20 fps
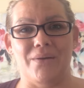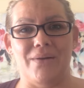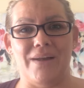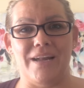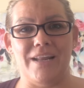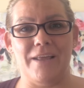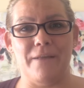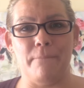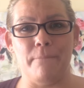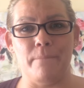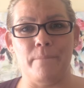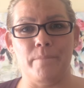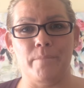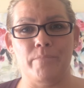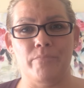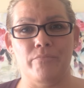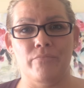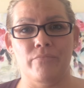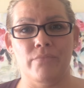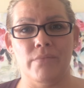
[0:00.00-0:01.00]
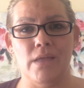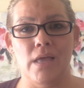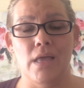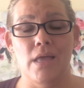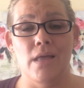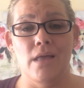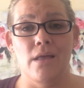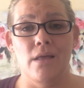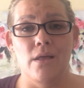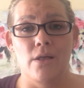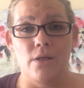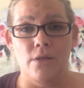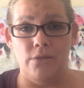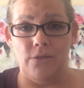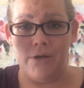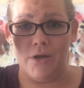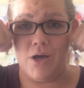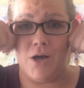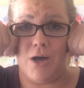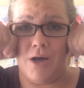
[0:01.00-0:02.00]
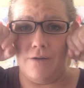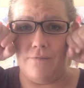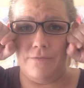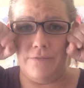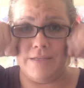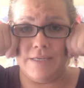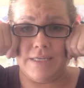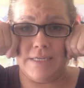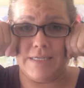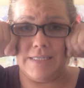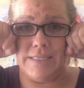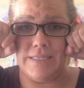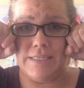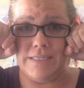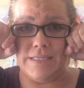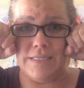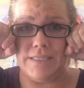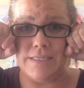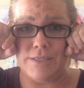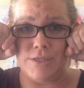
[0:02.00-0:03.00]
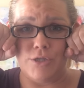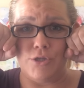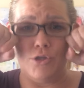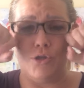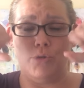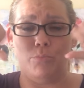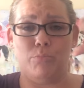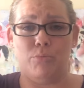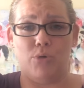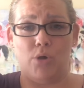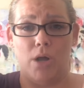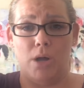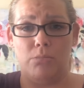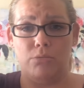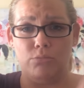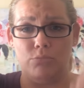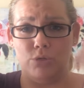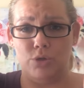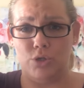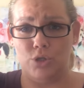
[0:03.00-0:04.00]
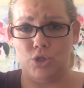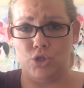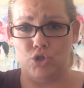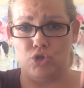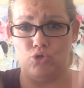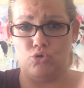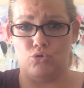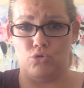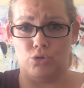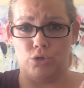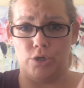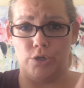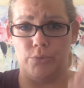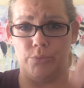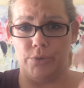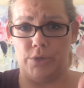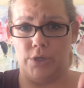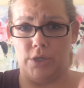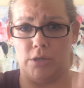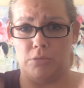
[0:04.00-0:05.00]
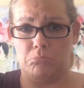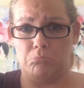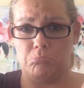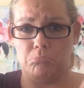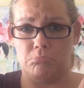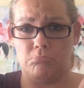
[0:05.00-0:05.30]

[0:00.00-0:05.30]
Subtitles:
Ready? The conflict is the problem in the story.